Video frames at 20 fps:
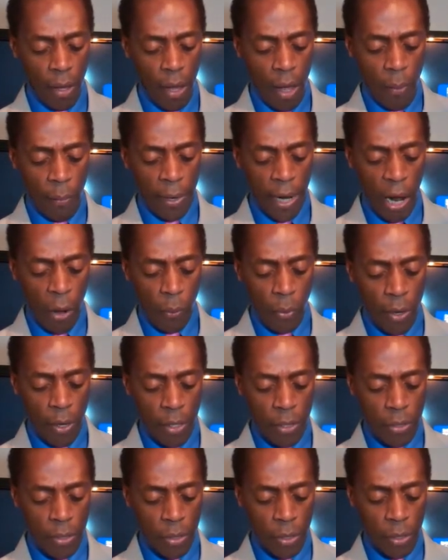but I
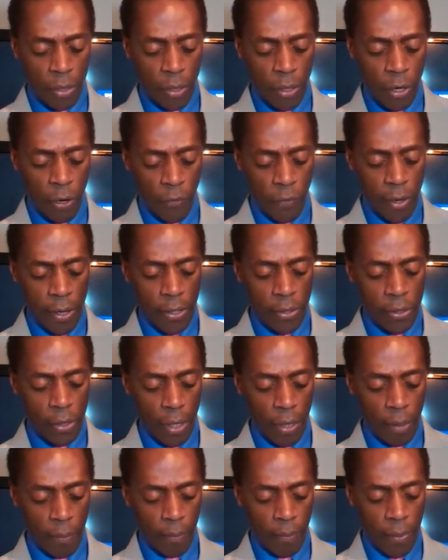was curious
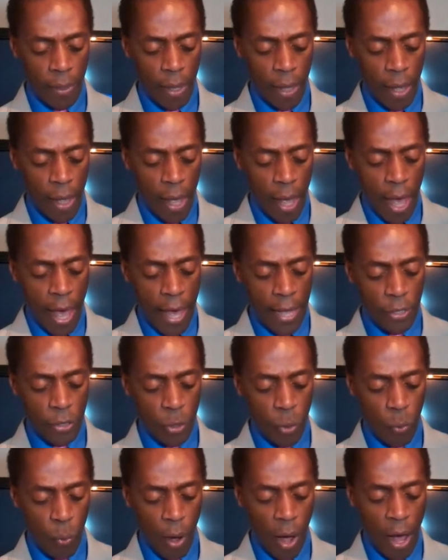as
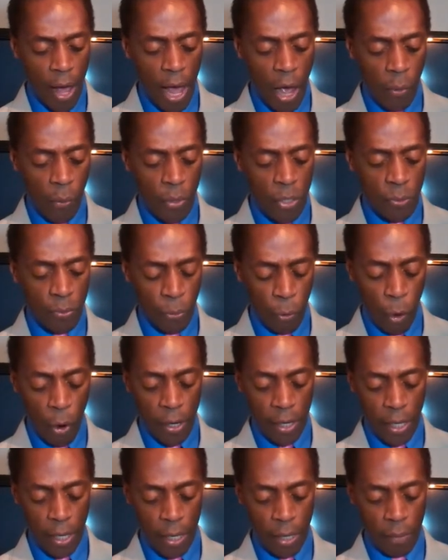to why I was brought
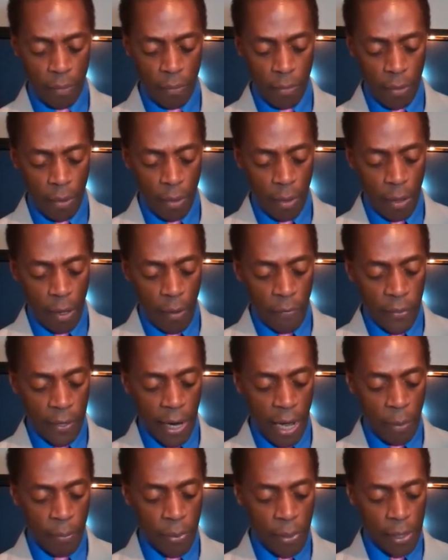here. Then
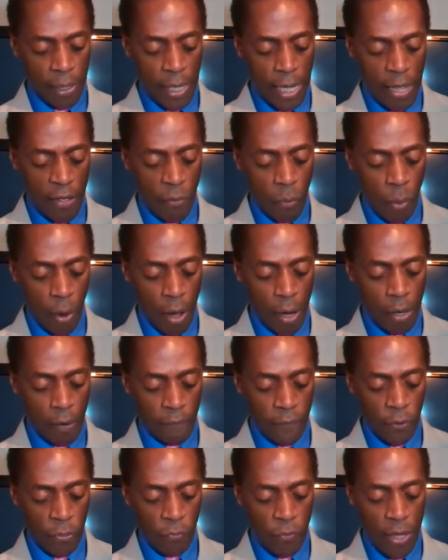I believe one of
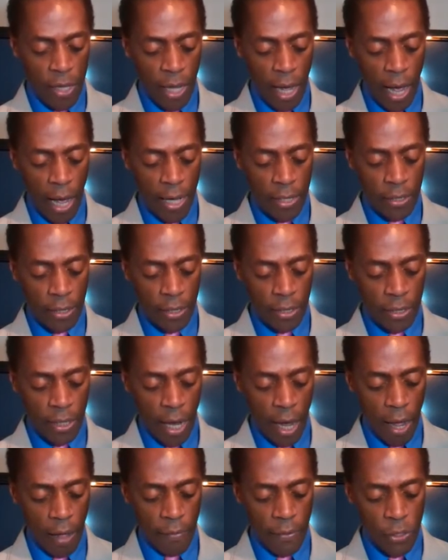the three guys
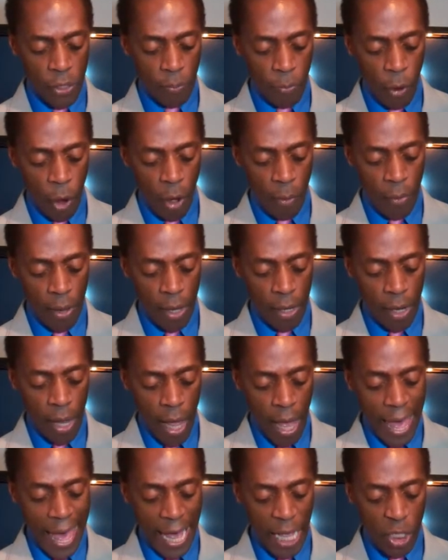inside this apartment
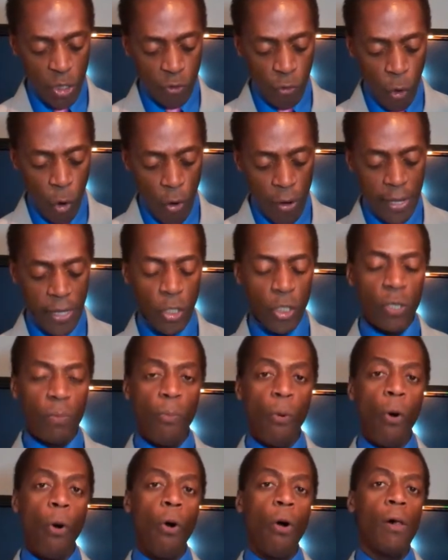had drawn a
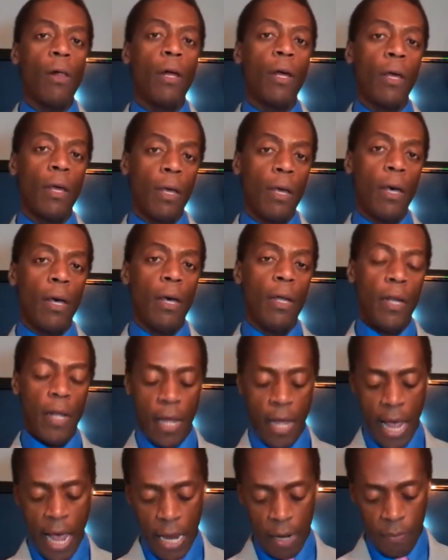small gun
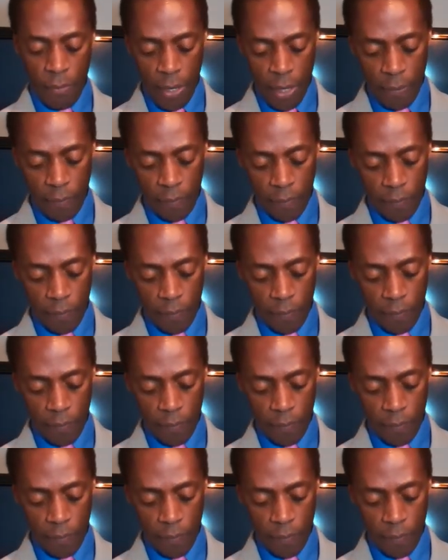at me.